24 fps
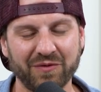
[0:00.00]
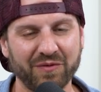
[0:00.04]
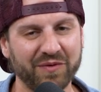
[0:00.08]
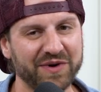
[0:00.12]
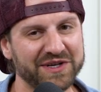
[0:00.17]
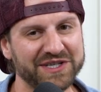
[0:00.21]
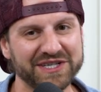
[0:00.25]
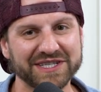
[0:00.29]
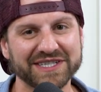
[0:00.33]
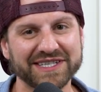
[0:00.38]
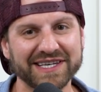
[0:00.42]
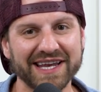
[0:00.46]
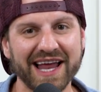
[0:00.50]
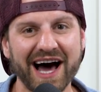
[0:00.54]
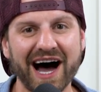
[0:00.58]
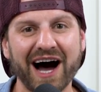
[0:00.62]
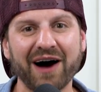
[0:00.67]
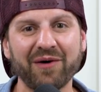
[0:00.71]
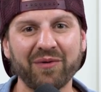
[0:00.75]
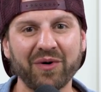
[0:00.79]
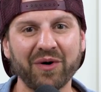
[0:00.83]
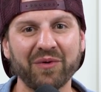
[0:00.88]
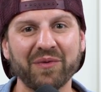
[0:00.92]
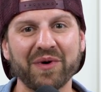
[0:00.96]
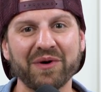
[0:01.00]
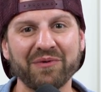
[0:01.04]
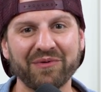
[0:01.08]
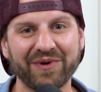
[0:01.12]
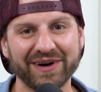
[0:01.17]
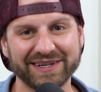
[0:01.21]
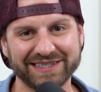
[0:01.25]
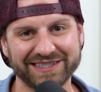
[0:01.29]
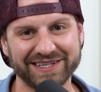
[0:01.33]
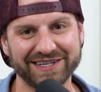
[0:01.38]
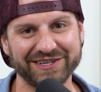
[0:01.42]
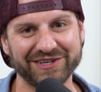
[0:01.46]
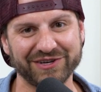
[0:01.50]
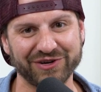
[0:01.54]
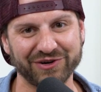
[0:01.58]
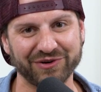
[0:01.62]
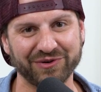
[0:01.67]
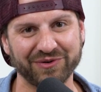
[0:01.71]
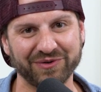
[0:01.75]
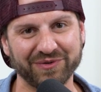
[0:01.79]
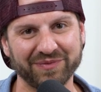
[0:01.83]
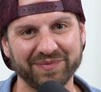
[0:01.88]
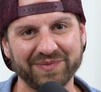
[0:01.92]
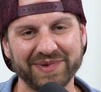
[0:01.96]
which is not what we want to
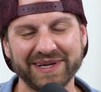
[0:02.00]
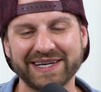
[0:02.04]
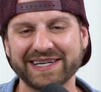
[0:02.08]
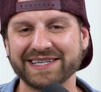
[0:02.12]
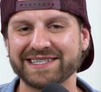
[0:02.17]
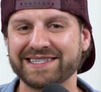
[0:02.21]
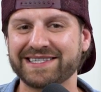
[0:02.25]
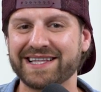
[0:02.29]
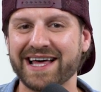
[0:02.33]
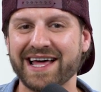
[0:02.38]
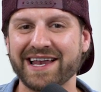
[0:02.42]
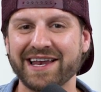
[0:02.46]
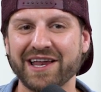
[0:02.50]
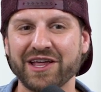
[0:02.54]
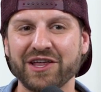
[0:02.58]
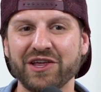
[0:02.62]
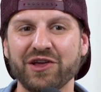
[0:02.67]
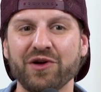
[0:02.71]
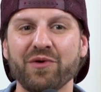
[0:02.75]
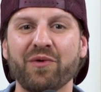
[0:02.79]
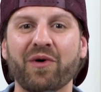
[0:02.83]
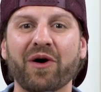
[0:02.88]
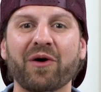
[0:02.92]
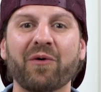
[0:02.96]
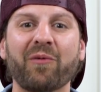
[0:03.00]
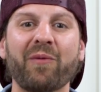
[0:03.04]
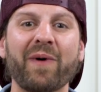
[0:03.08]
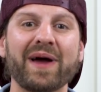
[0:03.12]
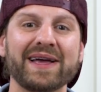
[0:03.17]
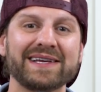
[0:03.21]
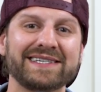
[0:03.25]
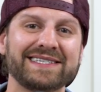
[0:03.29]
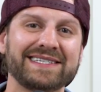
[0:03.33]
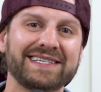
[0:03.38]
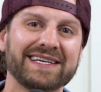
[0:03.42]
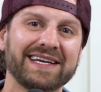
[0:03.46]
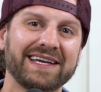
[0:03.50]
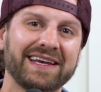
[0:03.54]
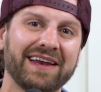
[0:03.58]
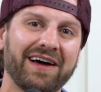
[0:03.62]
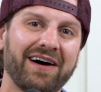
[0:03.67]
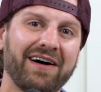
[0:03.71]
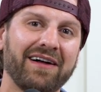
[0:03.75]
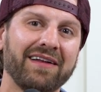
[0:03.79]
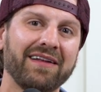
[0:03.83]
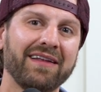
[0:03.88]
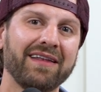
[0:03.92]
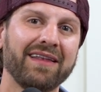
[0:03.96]
do. because then you are wasting
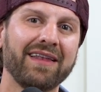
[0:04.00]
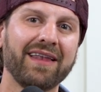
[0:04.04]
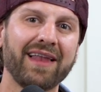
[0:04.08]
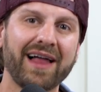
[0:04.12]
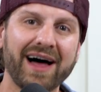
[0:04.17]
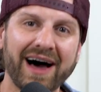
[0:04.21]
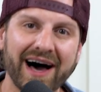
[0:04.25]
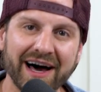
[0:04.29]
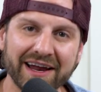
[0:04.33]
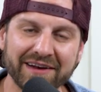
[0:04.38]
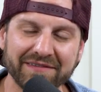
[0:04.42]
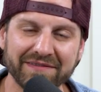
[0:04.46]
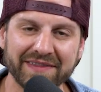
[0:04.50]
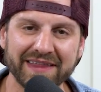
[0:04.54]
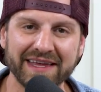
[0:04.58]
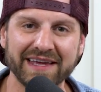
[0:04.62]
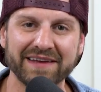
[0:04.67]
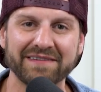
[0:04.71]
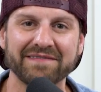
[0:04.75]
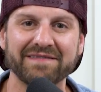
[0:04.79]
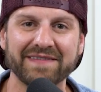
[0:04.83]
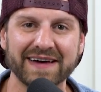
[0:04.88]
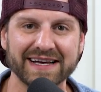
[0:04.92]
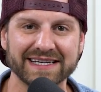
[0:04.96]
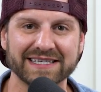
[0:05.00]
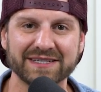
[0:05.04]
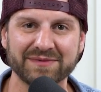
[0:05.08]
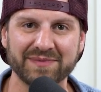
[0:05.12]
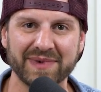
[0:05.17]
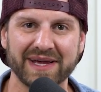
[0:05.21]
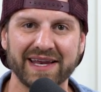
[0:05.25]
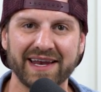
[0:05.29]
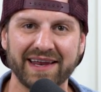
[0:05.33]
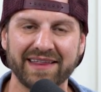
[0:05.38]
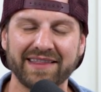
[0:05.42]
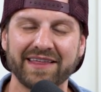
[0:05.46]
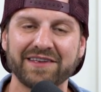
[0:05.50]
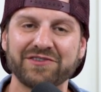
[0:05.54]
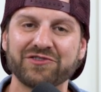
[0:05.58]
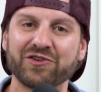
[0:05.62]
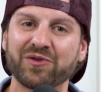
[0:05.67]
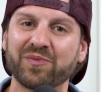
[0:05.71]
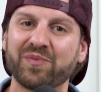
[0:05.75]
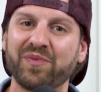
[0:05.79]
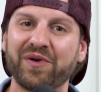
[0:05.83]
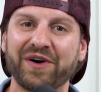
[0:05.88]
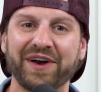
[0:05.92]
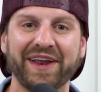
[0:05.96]
a lot of the investment that
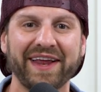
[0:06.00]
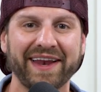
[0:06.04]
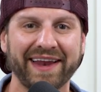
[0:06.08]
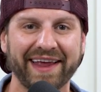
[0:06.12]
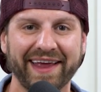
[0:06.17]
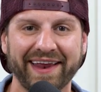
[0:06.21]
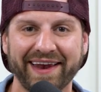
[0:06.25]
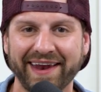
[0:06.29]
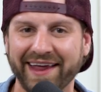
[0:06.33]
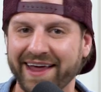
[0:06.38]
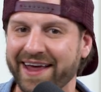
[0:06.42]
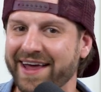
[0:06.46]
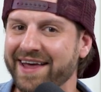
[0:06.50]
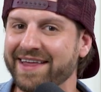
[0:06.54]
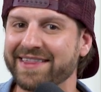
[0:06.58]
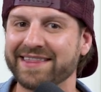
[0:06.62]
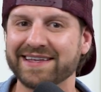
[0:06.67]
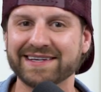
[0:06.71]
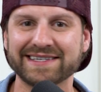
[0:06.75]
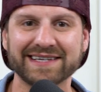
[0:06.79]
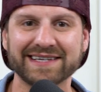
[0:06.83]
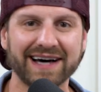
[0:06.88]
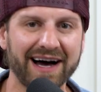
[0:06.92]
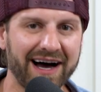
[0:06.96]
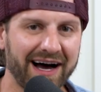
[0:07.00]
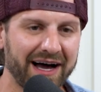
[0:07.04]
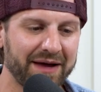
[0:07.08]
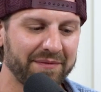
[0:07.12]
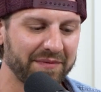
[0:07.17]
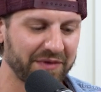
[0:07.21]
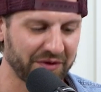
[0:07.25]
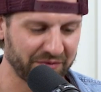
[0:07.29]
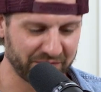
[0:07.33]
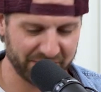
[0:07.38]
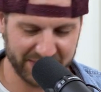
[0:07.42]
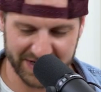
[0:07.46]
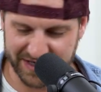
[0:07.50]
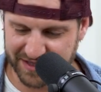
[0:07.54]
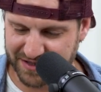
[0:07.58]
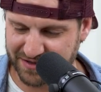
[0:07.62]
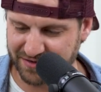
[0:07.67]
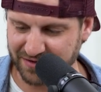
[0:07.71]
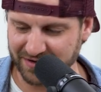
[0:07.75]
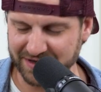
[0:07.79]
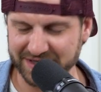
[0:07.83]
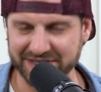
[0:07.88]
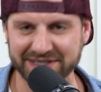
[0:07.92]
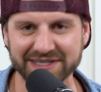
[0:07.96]
you're putting in, the time, the
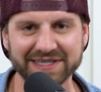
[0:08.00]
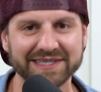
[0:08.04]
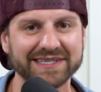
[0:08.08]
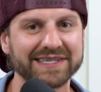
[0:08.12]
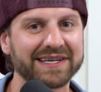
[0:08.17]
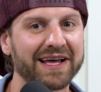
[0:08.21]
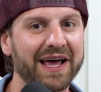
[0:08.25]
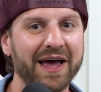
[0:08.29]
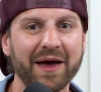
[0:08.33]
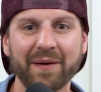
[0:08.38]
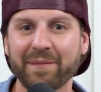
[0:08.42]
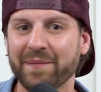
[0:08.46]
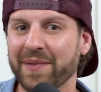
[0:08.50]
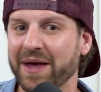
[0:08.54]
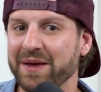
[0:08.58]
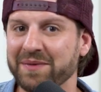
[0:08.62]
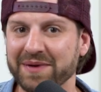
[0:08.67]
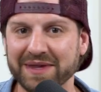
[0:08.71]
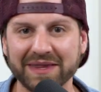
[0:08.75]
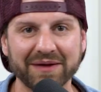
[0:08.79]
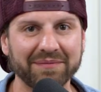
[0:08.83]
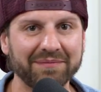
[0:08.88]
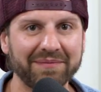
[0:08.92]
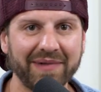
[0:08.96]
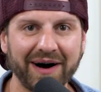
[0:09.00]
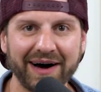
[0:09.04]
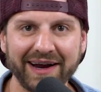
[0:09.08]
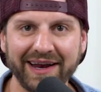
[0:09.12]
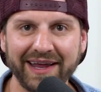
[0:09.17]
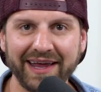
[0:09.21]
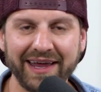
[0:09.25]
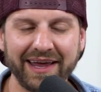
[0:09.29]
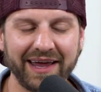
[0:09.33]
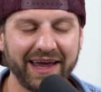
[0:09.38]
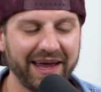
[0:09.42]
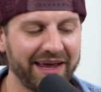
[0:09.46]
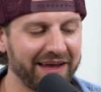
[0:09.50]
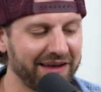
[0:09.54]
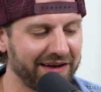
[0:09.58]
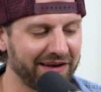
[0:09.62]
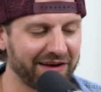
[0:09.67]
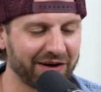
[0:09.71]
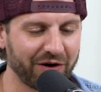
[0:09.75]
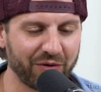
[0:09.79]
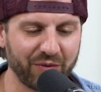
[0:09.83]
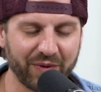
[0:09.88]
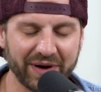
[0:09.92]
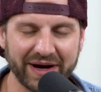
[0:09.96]
resources, maybe the money,
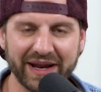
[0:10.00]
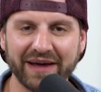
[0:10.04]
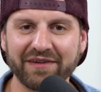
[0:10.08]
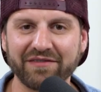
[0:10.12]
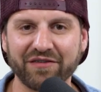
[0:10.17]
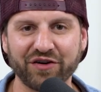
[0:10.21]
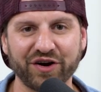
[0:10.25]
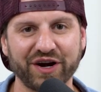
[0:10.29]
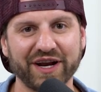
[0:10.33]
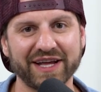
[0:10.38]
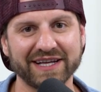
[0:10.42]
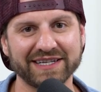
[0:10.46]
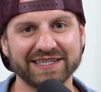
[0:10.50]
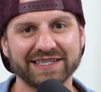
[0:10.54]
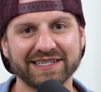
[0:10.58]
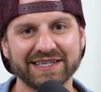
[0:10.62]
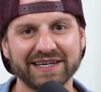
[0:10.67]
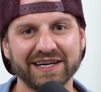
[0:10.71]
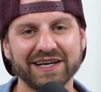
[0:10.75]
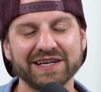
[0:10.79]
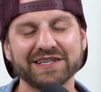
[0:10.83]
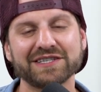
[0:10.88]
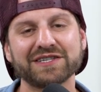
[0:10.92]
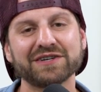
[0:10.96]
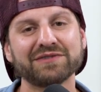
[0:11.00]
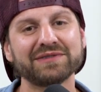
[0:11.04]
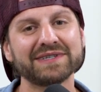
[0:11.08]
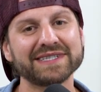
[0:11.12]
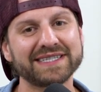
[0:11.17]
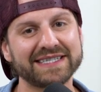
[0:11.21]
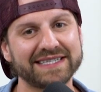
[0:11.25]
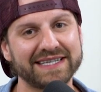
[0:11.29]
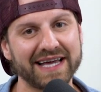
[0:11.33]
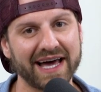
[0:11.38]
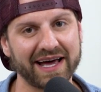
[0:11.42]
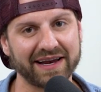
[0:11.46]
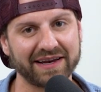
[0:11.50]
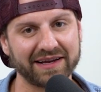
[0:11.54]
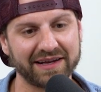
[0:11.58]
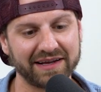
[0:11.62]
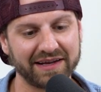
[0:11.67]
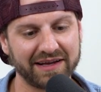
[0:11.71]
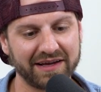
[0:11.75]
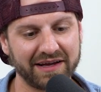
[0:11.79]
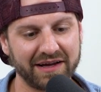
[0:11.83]
whatever it is. So instead,